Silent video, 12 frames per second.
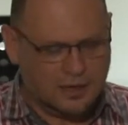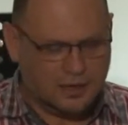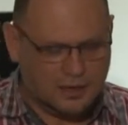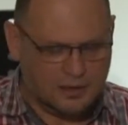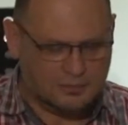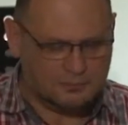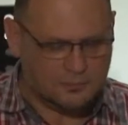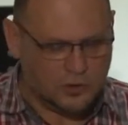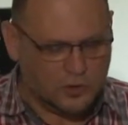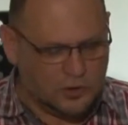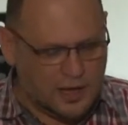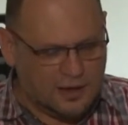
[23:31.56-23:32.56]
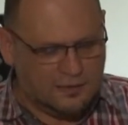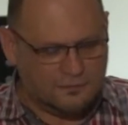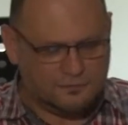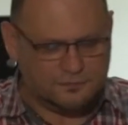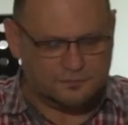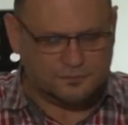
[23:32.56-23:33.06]
um, you
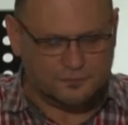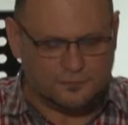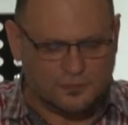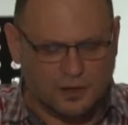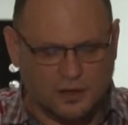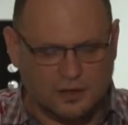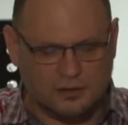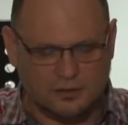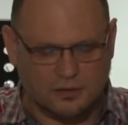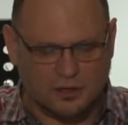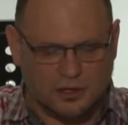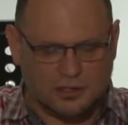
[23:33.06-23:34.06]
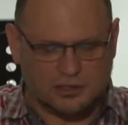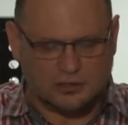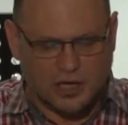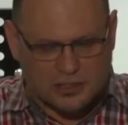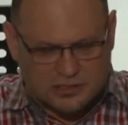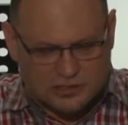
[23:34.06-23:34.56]
have uh, heard a
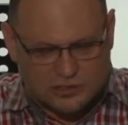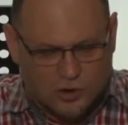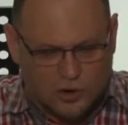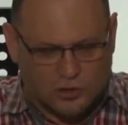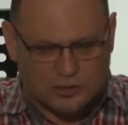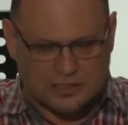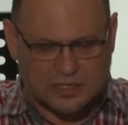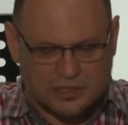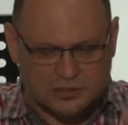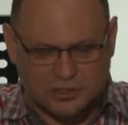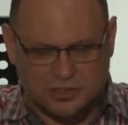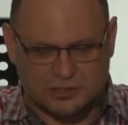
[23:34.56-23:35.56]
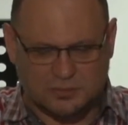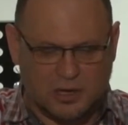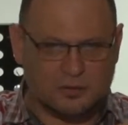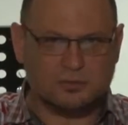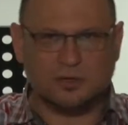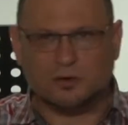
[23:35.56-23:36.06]
dozen calls in the church
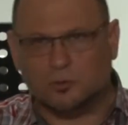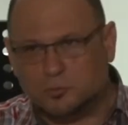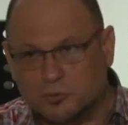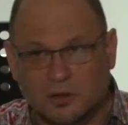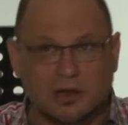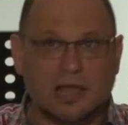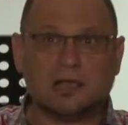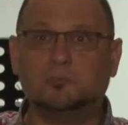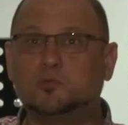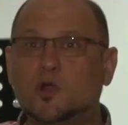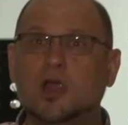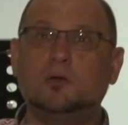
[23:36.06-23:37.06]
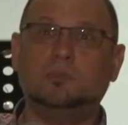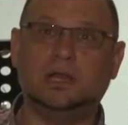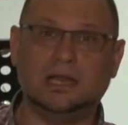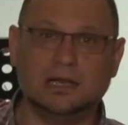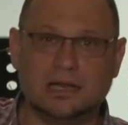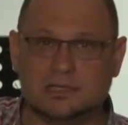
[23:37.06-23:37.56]
about, you know, like a prayer
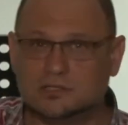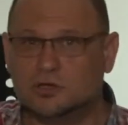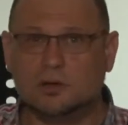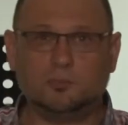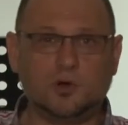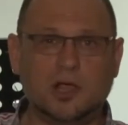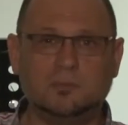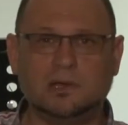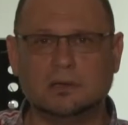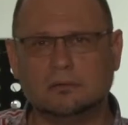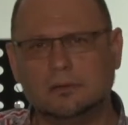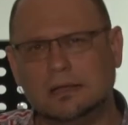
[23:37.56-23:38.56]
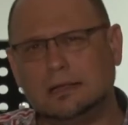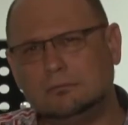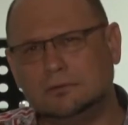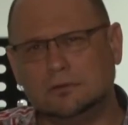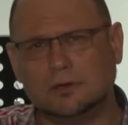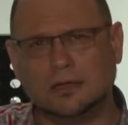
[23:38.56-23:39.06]
meeting. Let's do a prayer meeting.
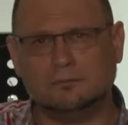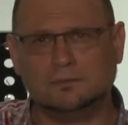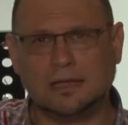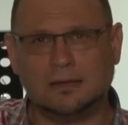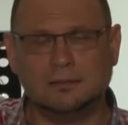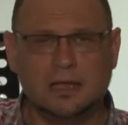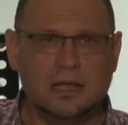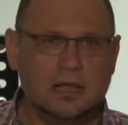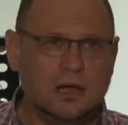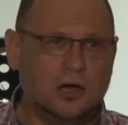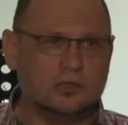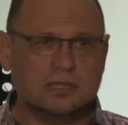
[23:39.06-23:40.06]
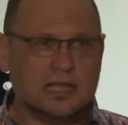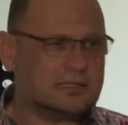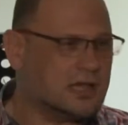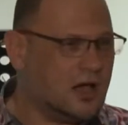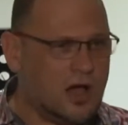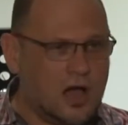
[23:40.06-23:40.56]
Well, we don't have time. Oh,
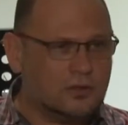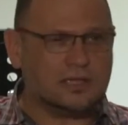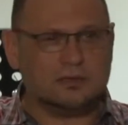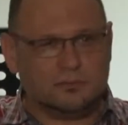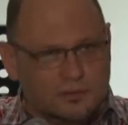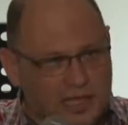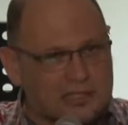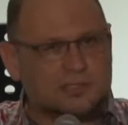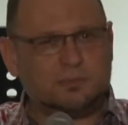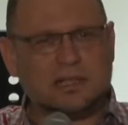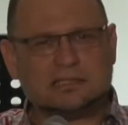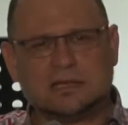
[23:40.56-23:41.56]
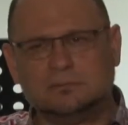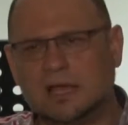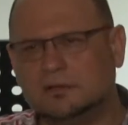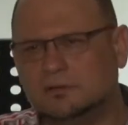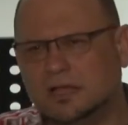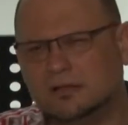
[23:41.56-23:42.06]
let's go out and, and spend some
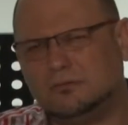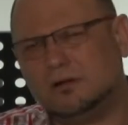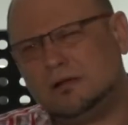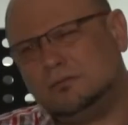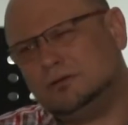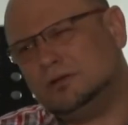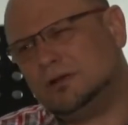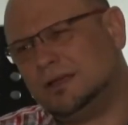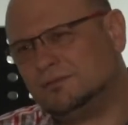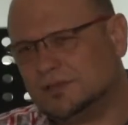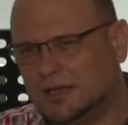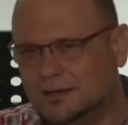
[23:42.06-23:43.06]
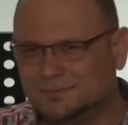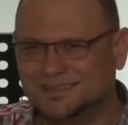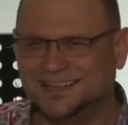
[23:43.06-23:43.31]
time together. Well, we don't have time.